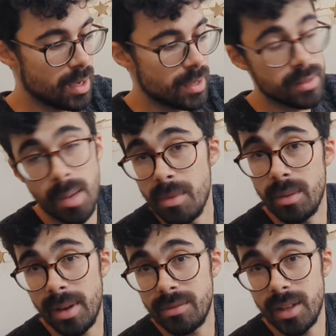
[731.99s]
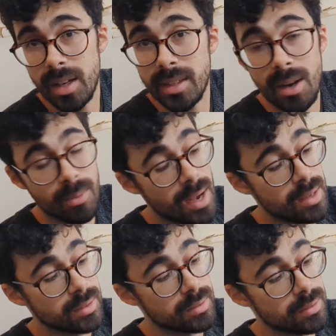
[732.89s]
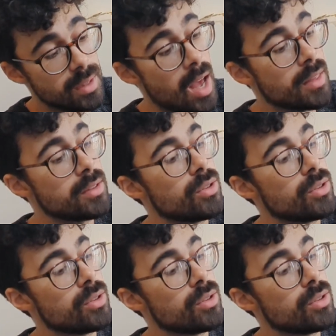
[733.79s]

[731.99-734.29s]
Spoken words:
Some of them have turned out well, others